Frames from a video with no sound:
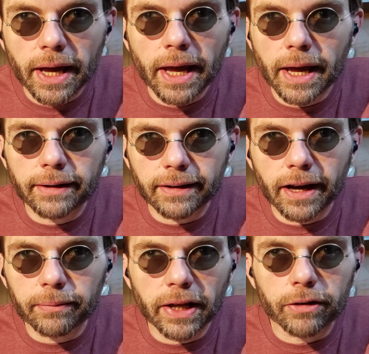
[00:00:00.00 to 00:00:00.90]
and
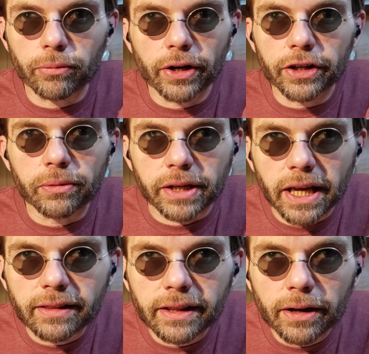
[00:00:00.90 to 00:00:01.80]
I'm like, where do you
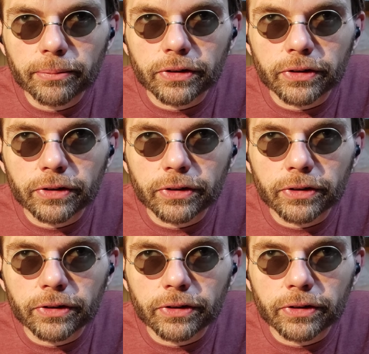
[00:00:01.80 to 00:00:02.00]
get them?